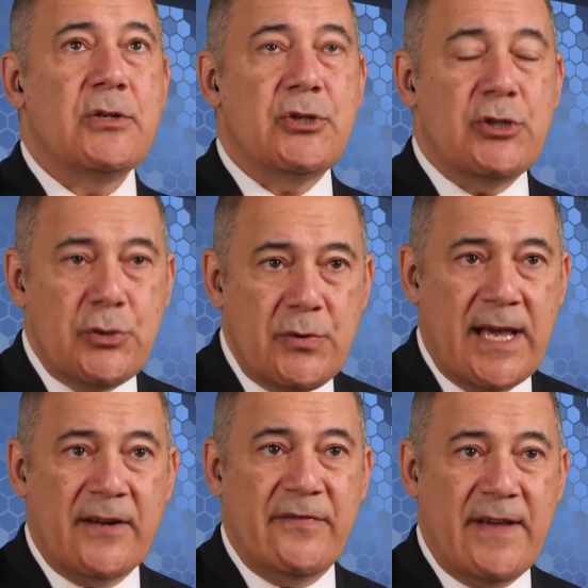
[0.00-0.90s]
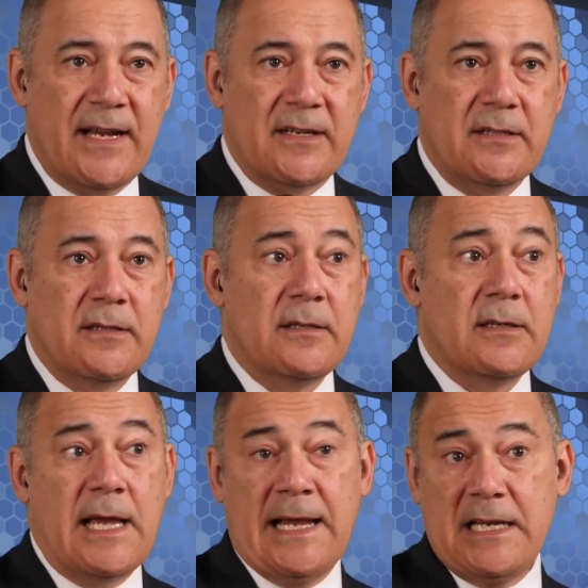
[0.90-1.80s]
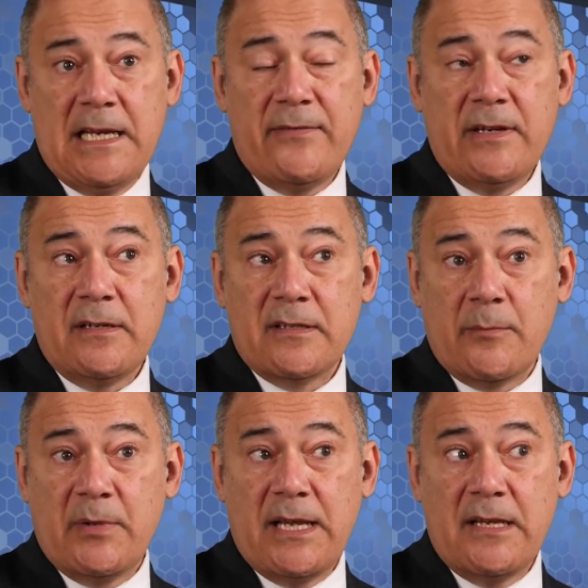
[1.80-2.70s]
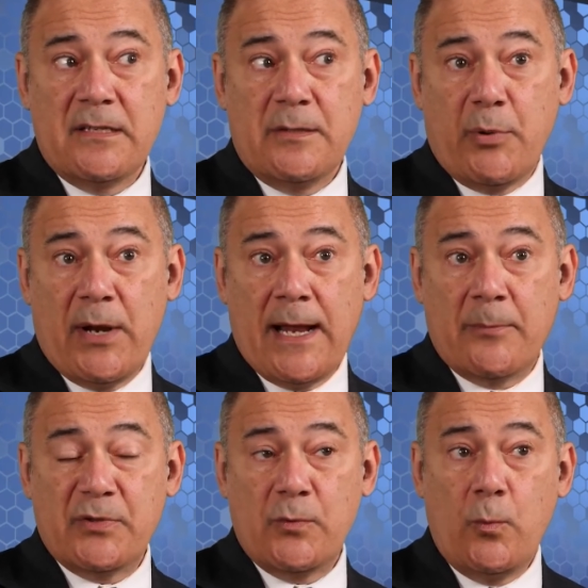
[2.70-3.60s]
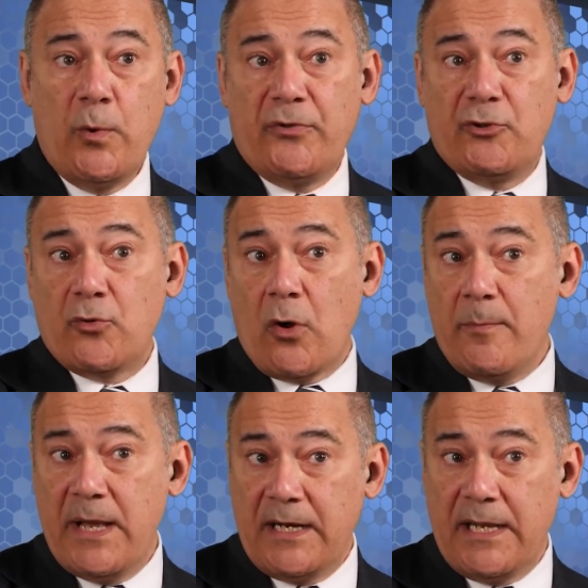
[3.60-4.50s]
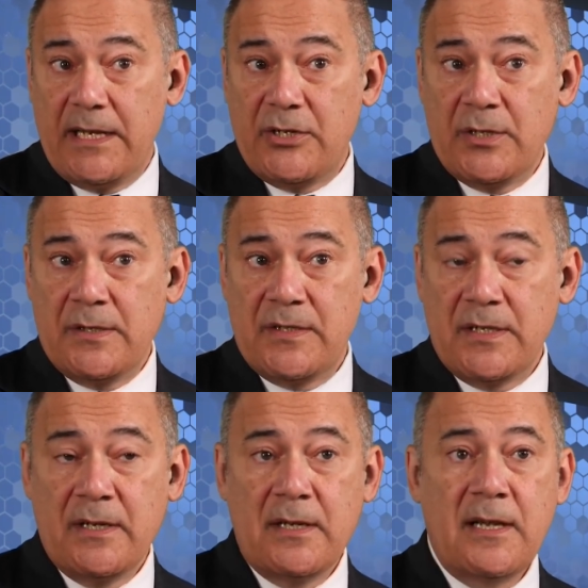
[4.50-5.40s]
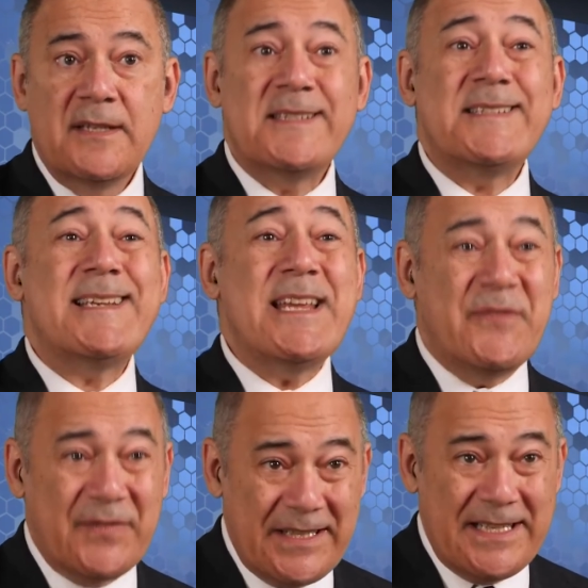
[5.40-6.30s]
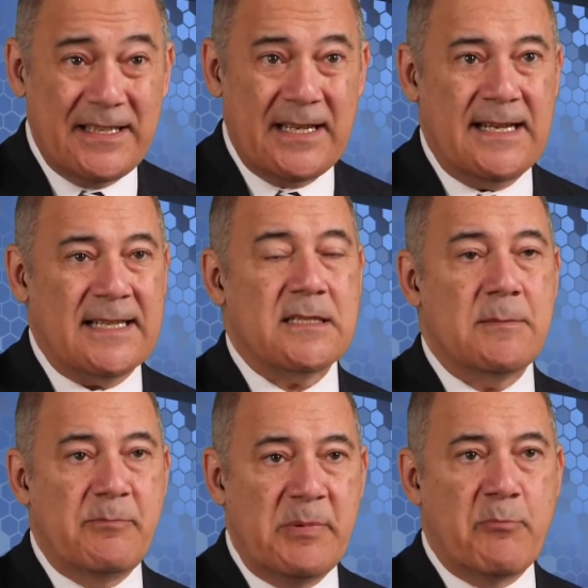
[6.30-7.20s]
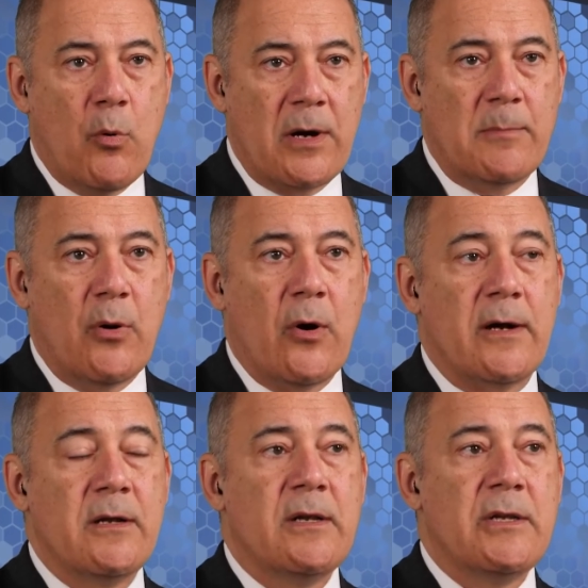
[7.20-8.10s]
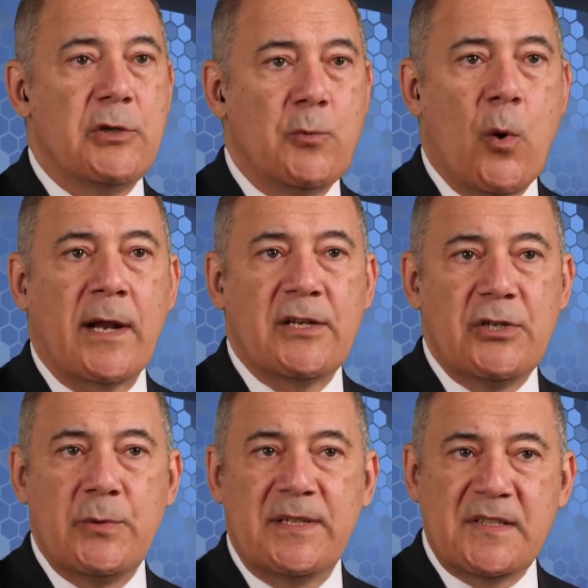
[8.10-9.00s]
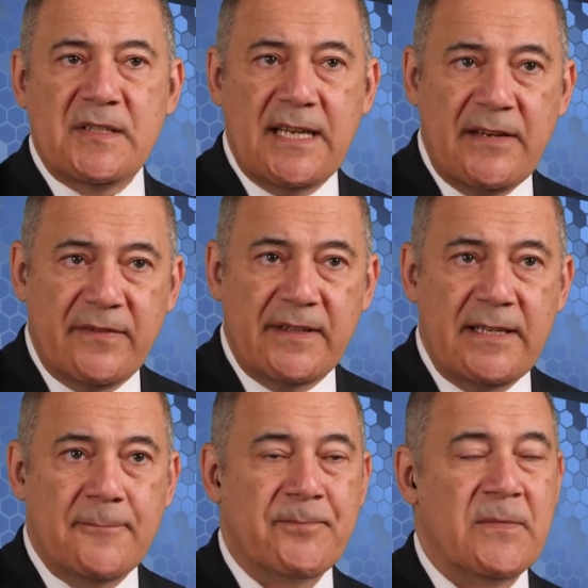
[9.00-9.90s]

to that effect. And even in some cases, perhaps withdraw medications safely. And that's the important part. You want to do it safely.